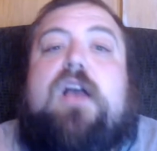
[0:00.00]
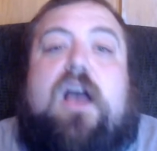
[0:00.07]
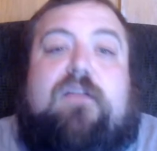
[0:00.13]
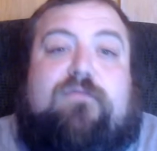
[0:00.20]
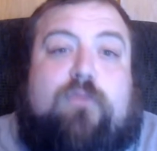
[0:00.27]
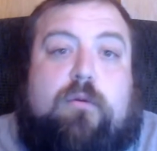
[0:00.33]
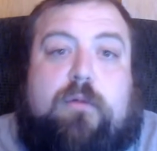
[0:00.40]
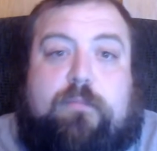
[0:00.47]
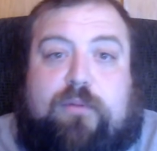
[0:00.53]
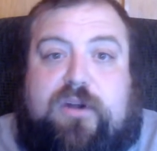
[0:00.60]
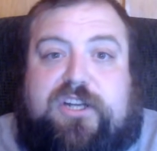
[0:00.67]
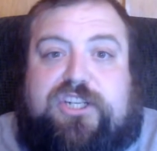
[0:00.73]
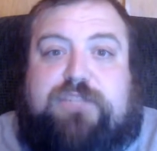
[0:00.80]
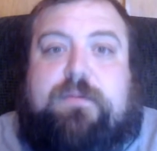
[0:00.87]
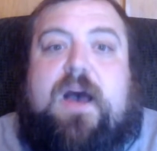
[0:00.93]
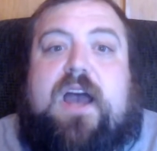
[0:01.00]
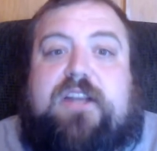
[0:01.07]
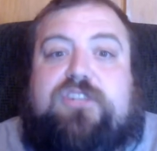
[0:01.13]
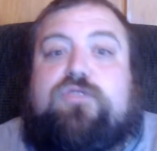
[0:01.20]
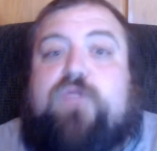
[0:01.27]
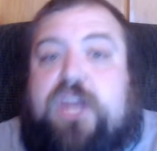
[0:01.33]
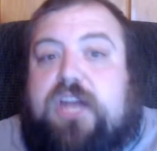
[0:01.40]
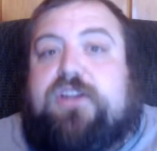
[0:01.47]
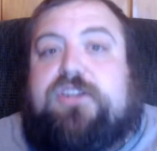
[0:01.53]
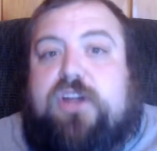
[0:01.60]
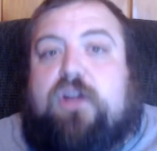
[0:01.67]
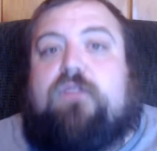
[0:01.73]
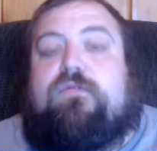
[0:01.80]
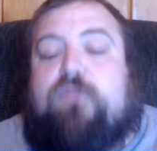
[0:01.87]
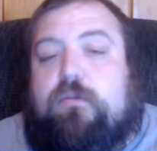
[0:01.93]
a former British spy to get
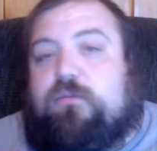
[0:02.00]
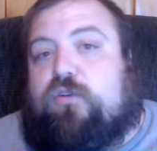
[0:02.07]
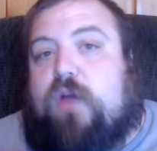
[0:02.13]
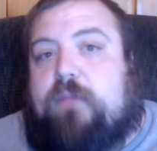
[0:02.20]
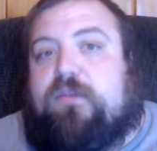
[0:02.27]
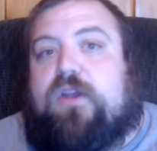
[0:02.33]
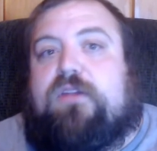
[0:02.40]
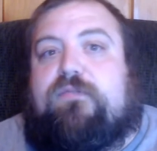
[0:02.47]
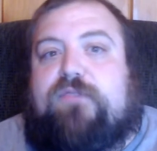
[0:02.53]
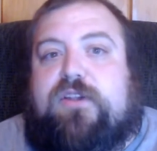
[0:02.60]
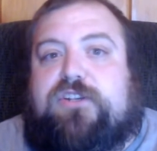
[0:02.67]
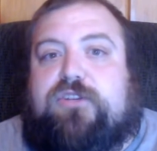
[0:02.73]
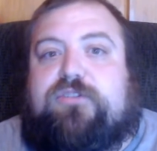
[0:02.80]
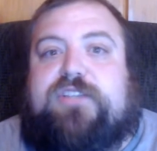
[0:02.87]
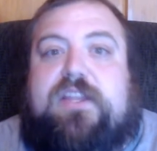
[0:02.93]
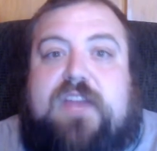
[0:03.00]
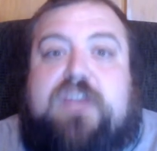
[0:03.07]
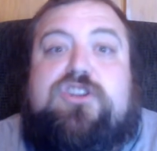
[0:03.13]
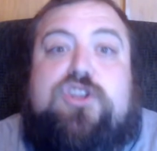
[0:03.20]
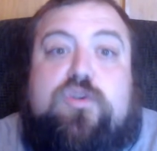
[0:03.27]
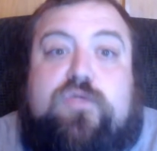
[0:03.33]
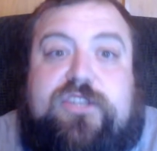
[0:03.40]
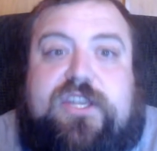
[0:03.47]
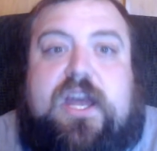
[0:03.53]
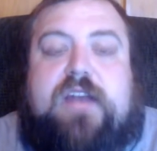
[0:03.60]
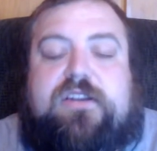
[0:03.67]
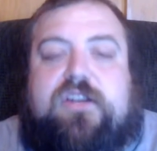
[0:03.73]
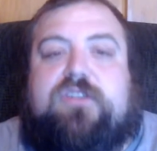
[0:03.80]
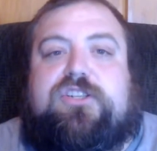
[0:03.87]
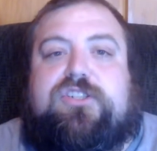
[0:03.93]
dirt from Kremlin officials and then use
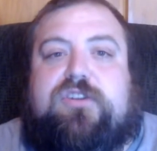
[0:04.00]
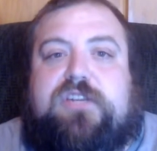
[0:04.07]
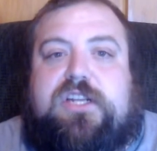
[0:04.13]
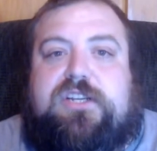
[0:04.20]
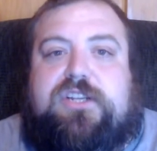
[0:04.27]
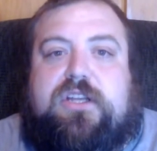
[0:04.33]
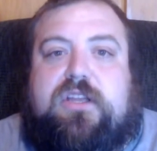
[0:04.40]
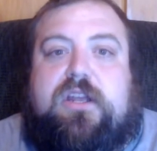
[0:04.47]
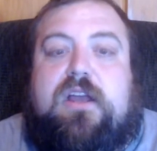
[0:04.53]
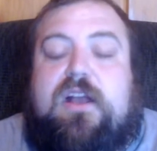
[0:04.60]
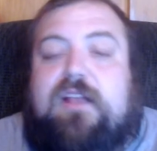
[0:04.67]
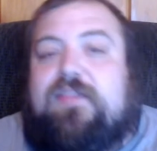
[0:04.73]
that dirt strategically.